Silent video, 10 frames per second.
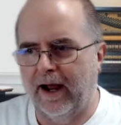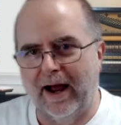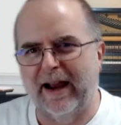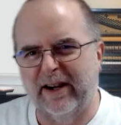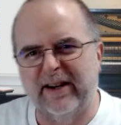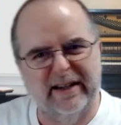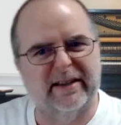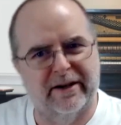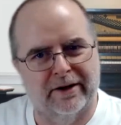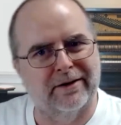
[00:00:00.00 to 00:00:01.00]
I could get
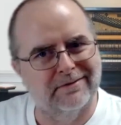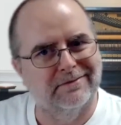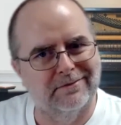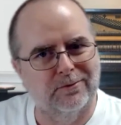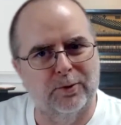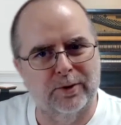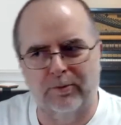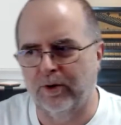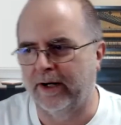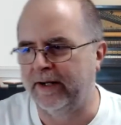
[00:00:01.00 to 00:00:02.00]
there
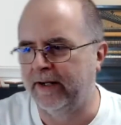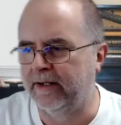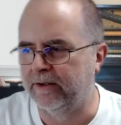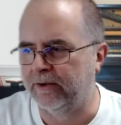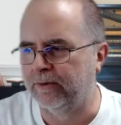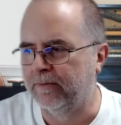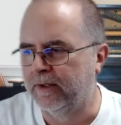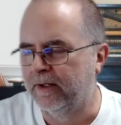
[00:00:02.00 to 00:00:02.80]
what I needed to.